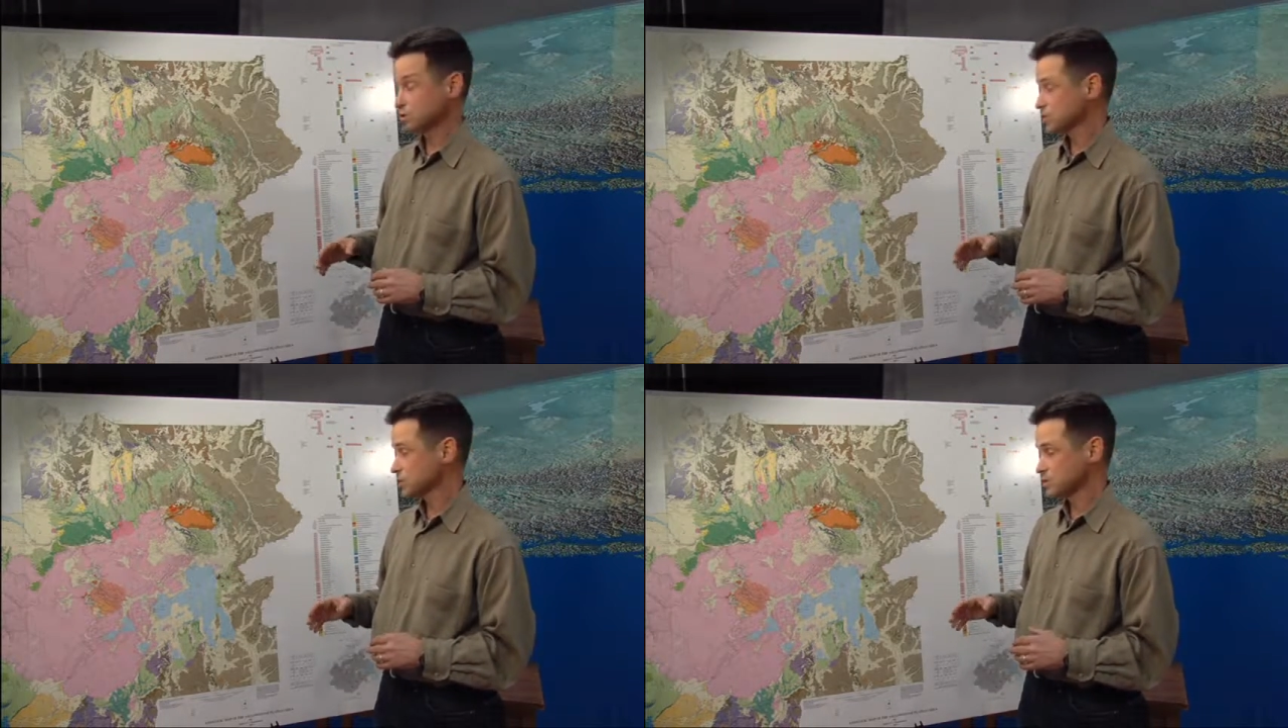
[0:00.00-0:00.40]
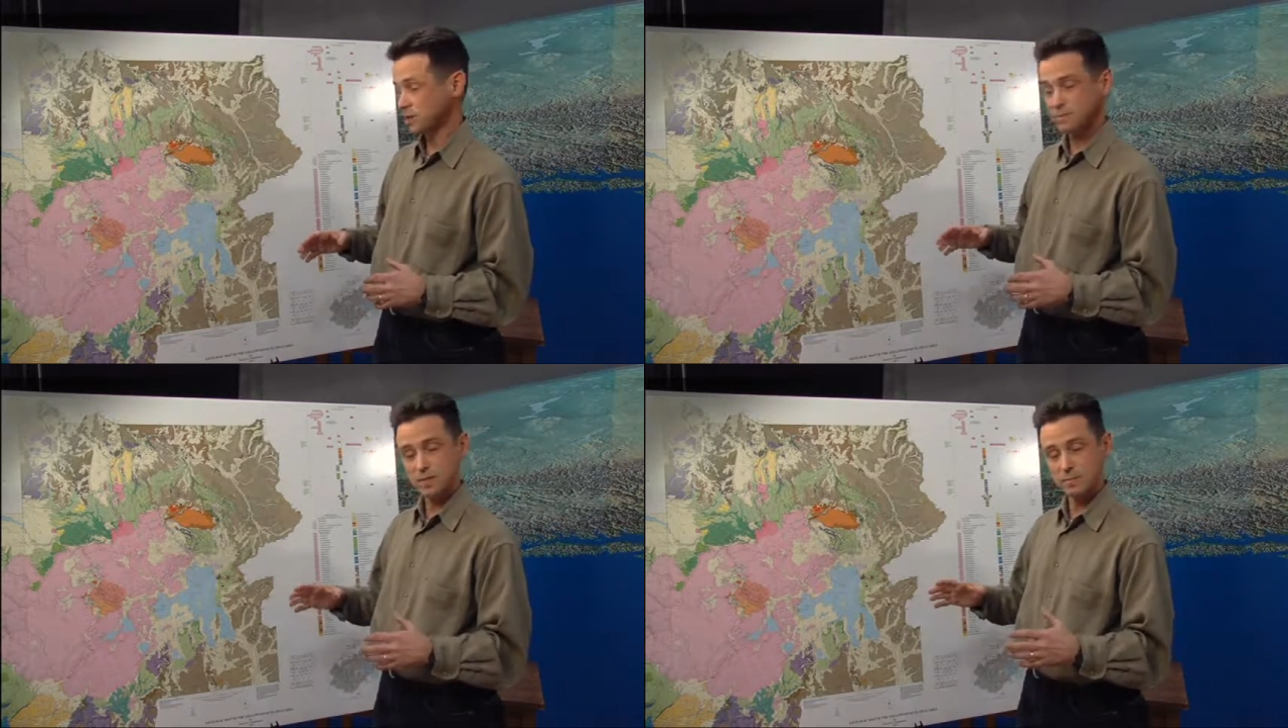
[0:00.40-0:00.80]

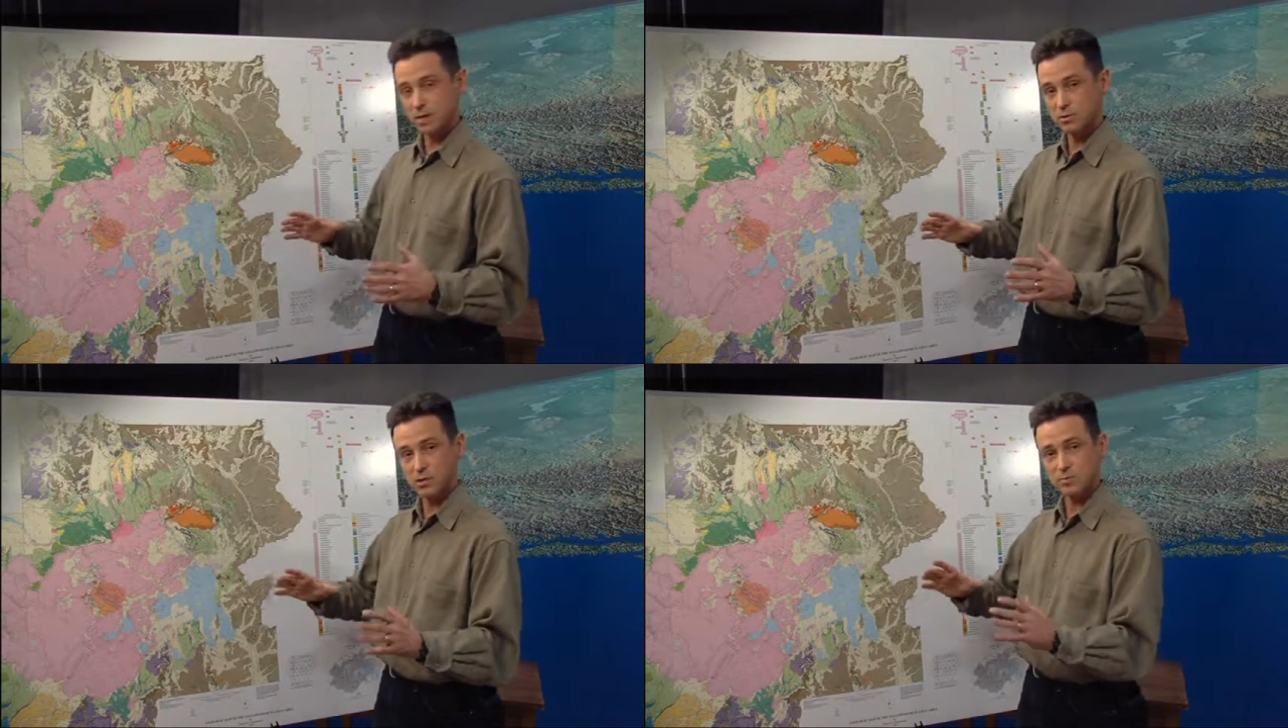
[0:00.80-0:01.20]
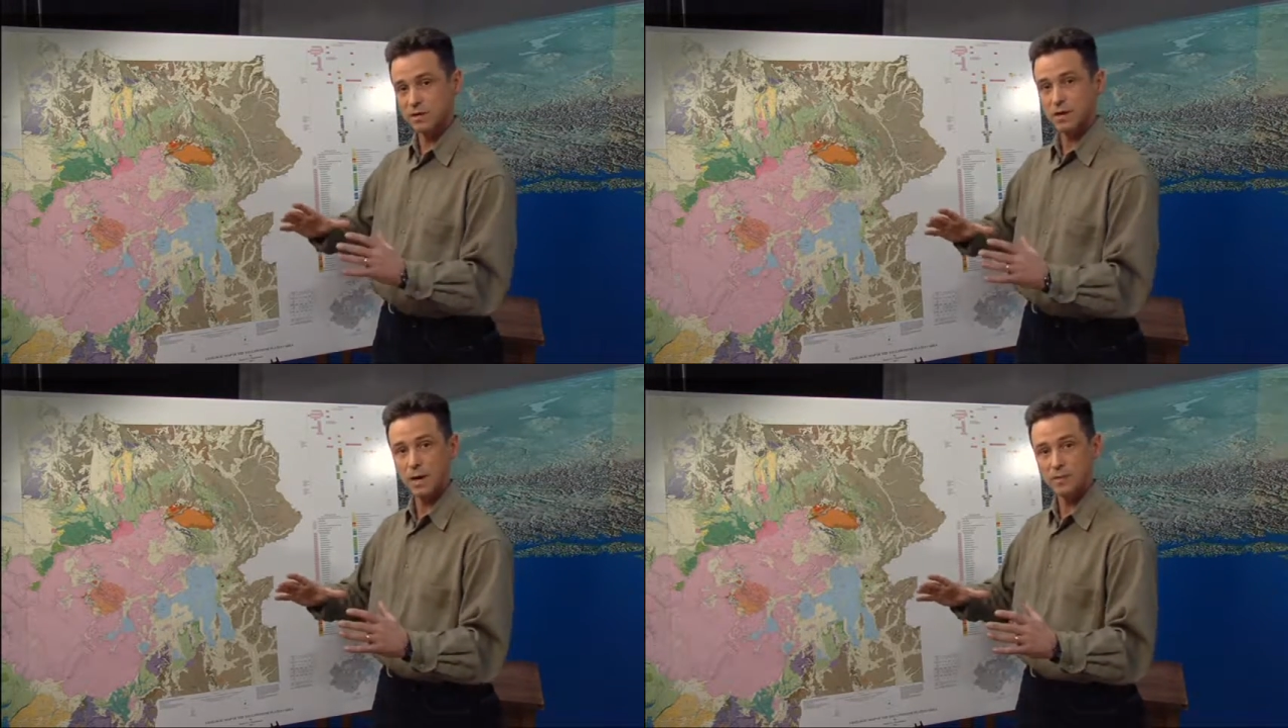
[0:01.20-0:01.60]
Sometimes they might only be a
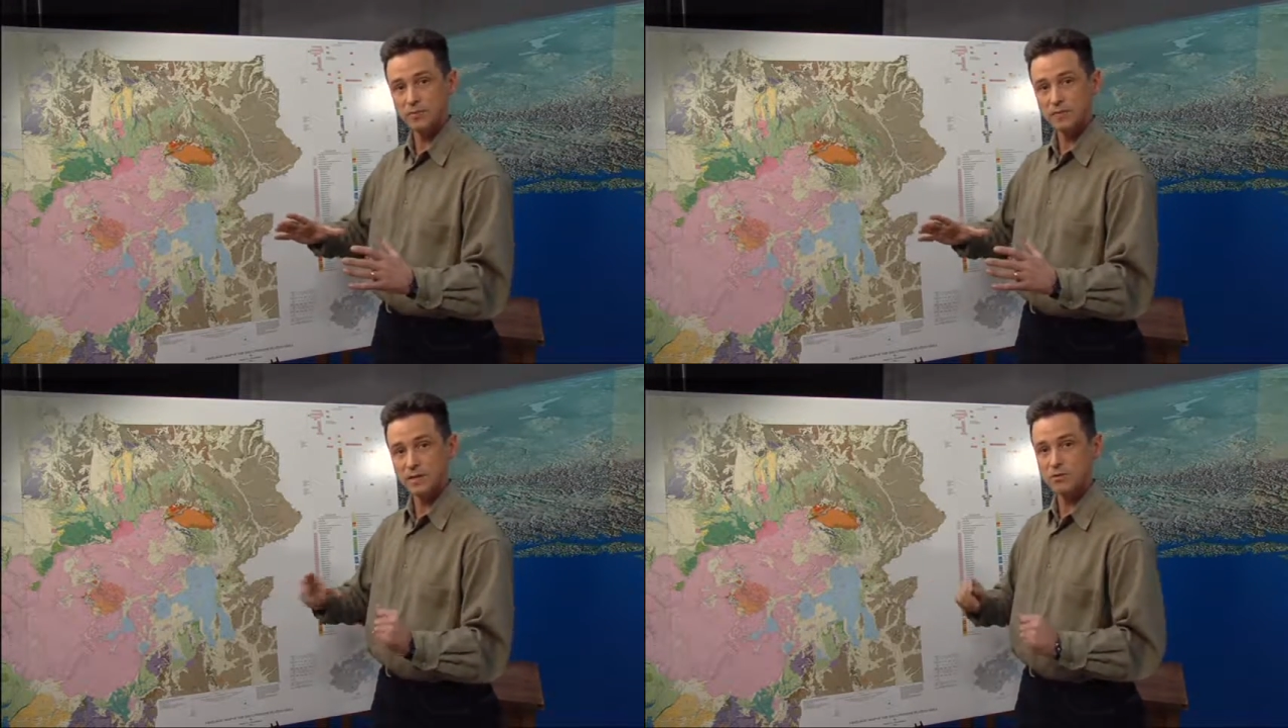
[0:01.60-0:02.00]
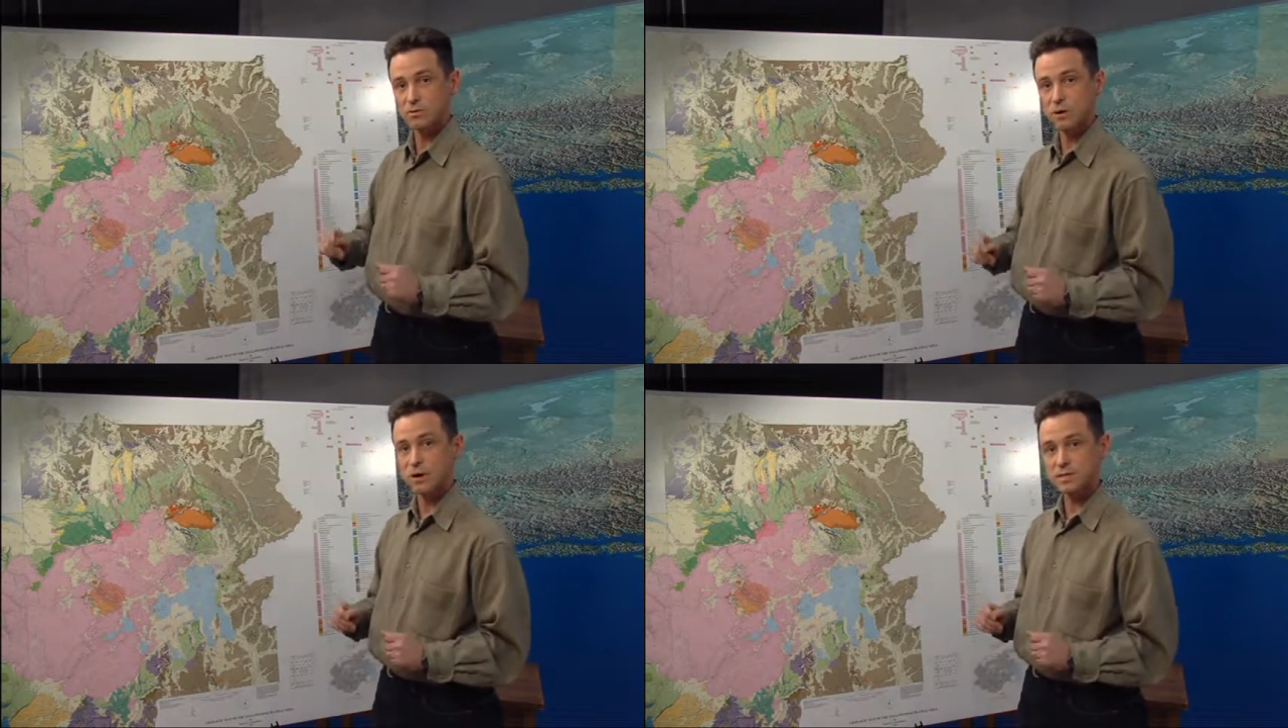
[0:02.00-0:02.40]
couple feet
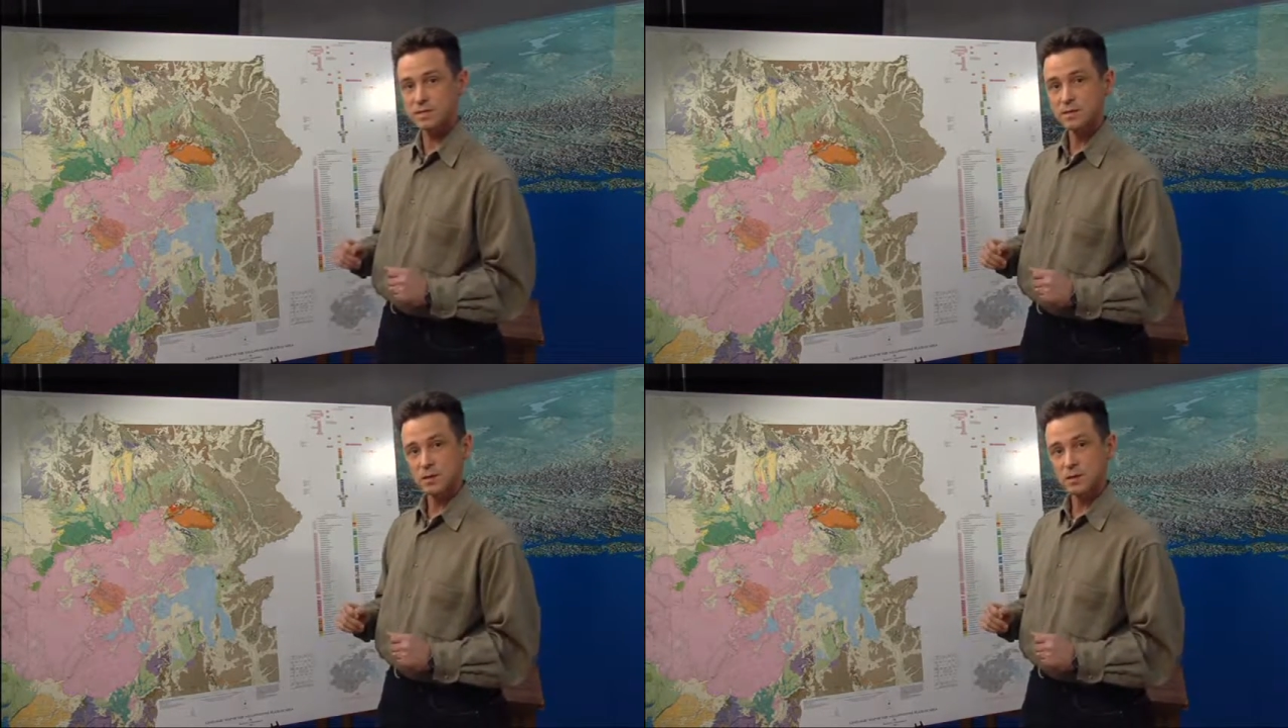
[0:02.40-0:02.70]
across,